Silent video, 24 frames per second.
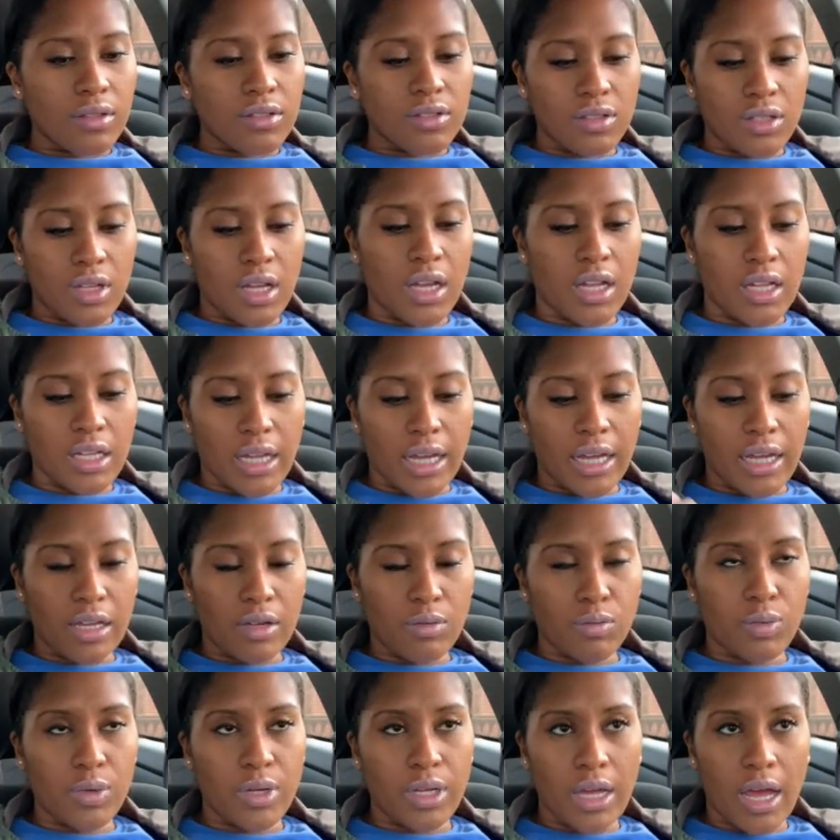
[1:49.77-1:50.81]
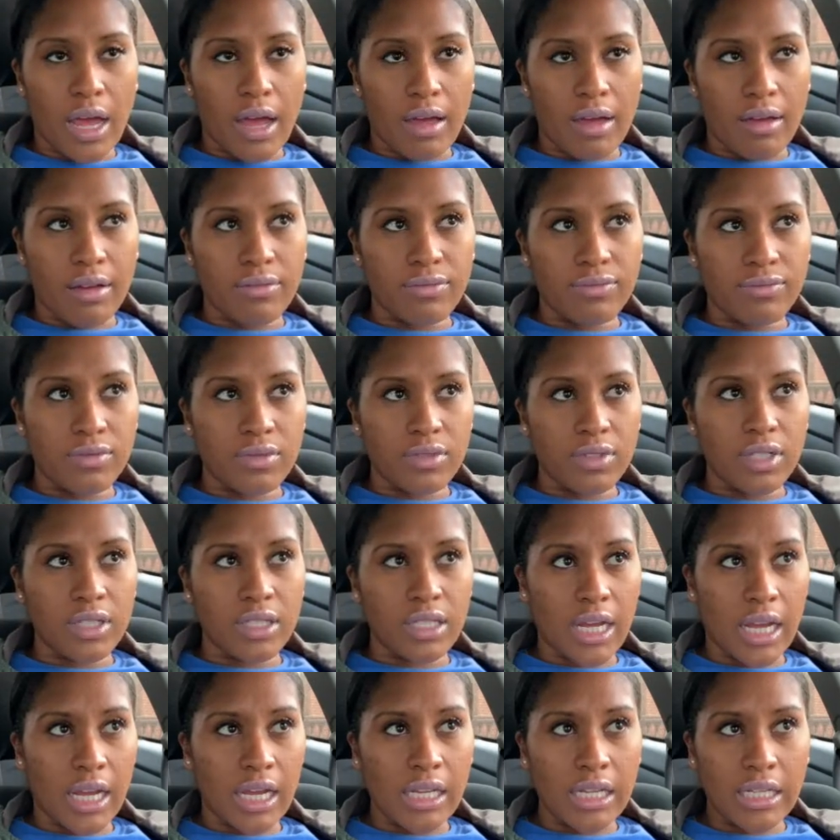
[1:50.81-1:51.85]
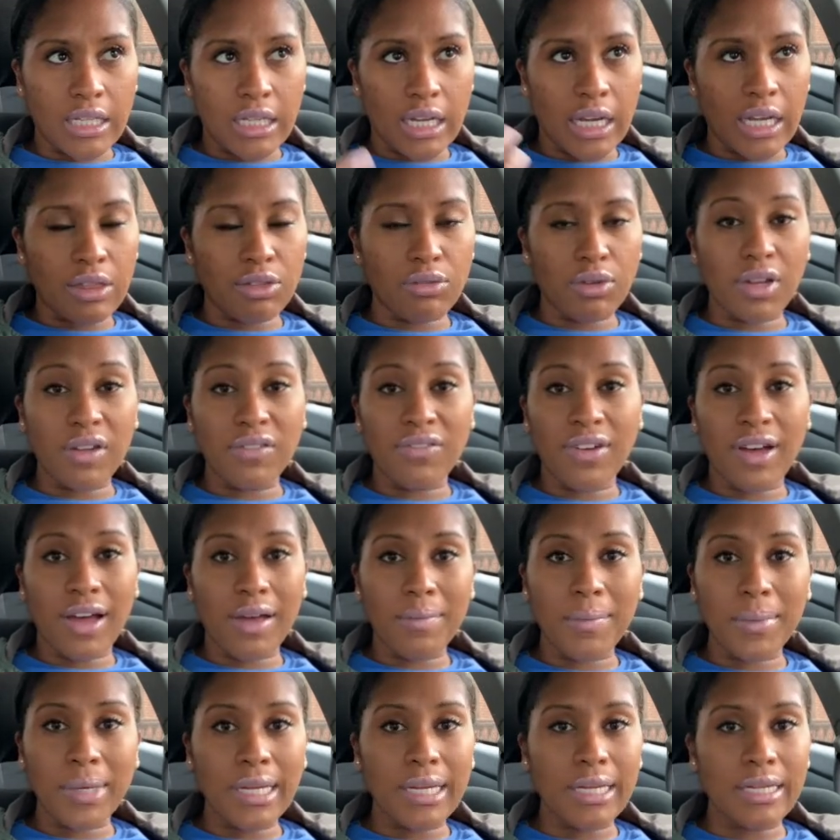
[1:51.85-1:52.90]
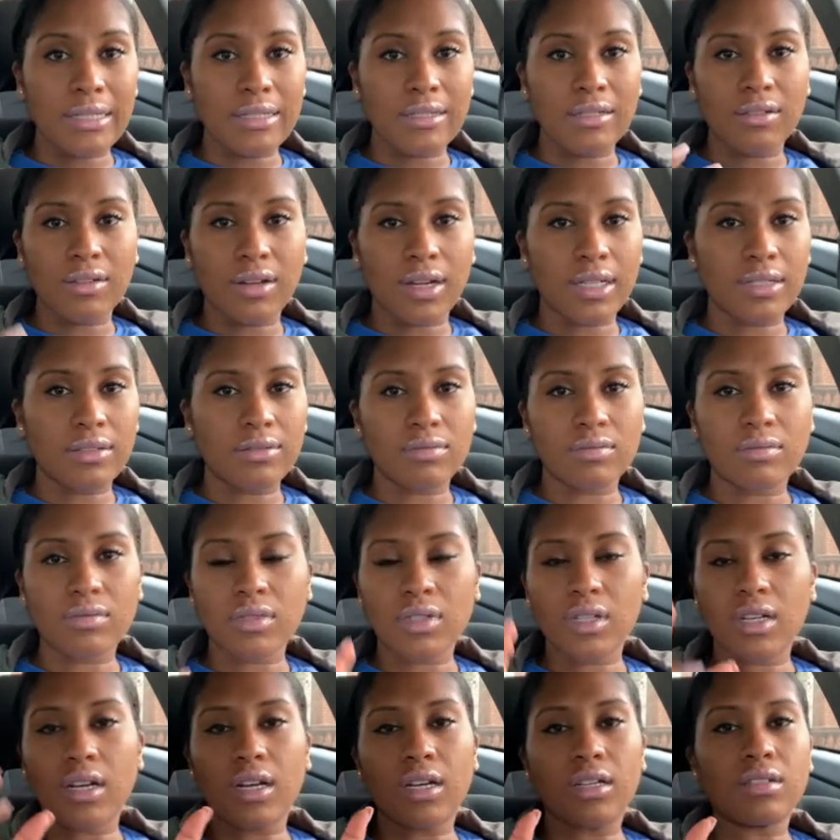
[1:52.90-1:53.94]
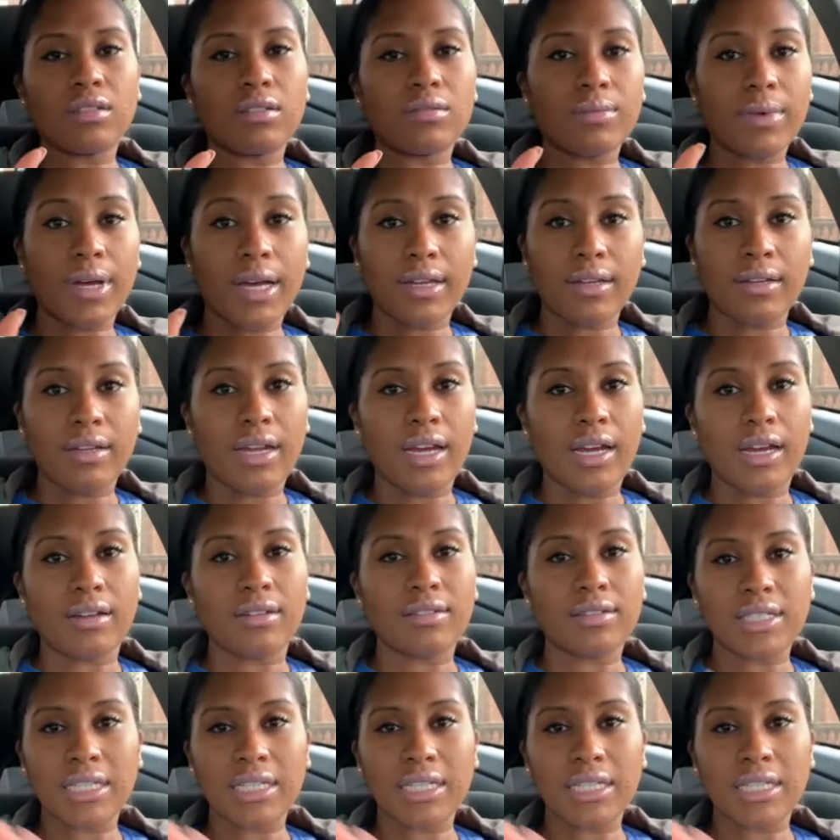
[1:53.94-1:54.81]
Yeah, like we have to take it in like 3 to 5 minutes. I guzzled mine down.